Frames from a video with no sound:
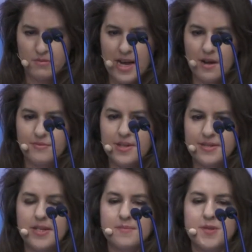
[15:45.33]
Now,
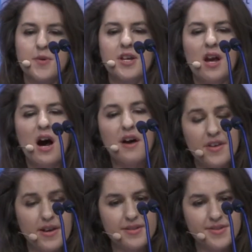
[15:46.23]
this seems pretty
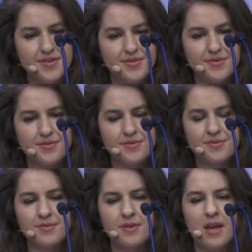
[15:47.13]
obvious,
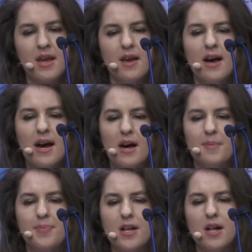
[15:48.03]

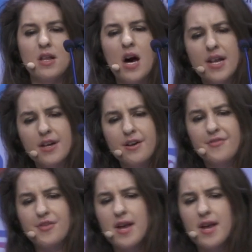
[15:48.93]
but a lot of